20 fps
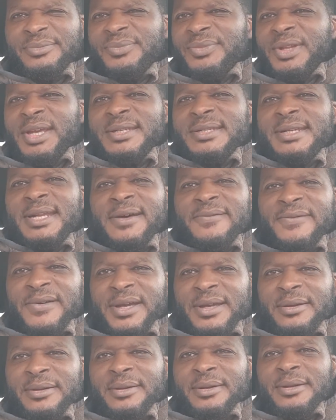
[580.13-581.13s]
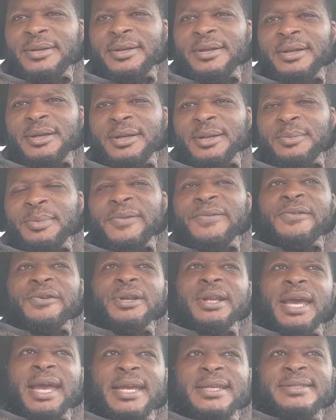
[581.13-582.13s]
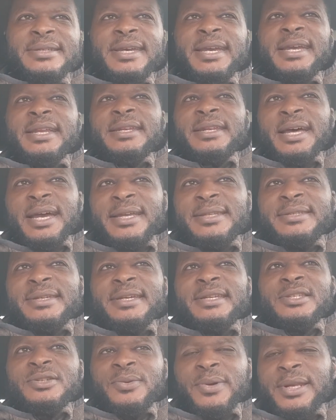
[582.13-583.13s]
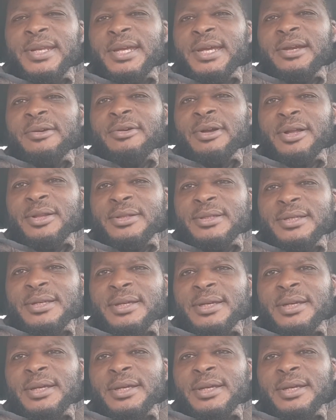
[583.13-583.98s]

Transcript: it's nothing but for an 18 19 20 year old